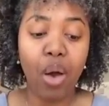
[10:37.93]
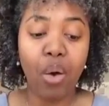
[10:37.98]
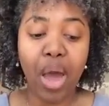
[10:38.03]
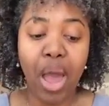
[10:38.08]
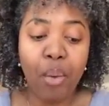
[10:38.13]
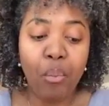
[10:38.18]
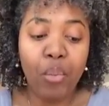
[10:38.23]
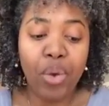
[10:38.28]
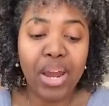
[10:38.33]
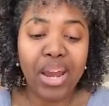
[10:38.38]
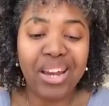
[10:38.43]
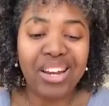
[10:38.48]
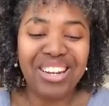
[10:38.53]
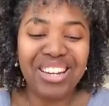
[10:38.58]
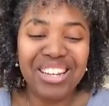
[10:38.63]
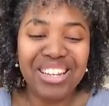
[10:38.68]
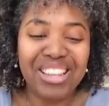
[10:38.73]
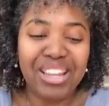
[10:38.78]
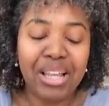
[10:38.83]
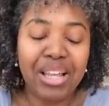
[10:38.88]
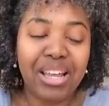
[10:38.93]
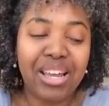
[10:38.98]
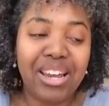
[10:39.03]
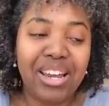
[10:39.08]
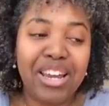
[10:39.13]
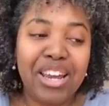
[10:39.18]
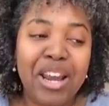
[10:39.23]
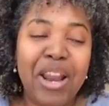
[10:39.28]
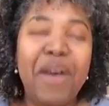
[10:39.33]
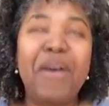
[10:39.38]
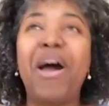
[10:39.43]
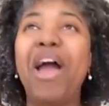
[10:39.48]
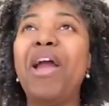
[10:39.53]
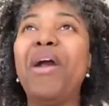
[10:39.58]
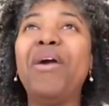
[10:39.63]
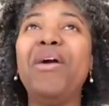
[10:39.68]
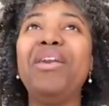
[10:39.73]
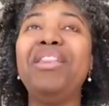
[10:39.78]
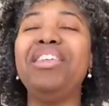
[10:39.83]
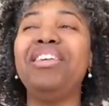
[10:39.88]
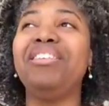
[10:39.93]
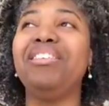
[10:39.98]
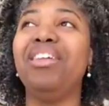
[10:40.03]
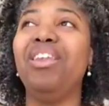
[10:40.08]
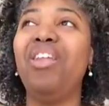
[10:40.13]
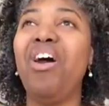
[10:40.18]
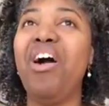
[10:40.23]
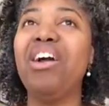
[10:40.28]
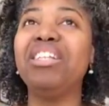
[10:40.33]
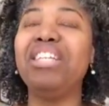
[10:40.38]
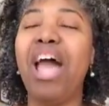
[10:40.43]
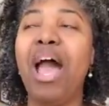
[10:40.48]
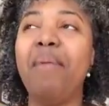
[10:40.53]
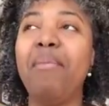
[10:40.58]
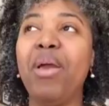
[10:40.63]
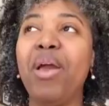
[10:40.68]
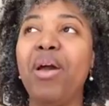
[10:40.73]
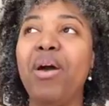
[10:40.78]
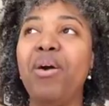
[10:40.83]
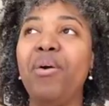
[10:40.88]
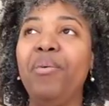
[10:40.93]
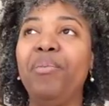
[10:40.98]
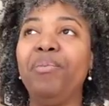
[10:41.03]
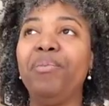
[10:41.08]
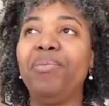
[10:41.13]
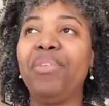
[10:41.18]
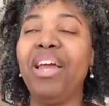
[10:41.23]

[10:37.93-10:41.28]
And I heard this a long time ago.